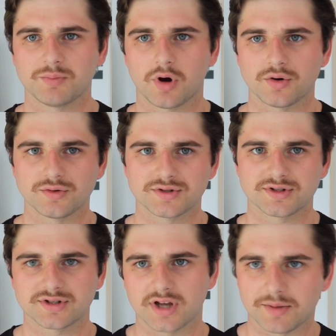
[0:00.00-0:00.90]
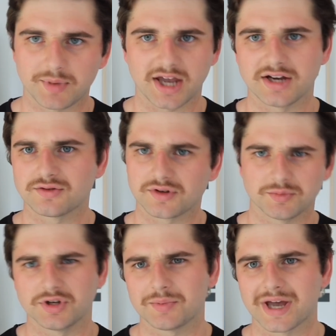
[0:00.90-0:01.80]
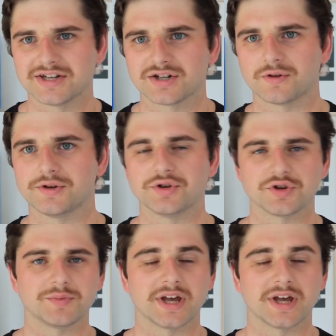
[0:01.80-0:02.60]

posts page or community page here on YouTube.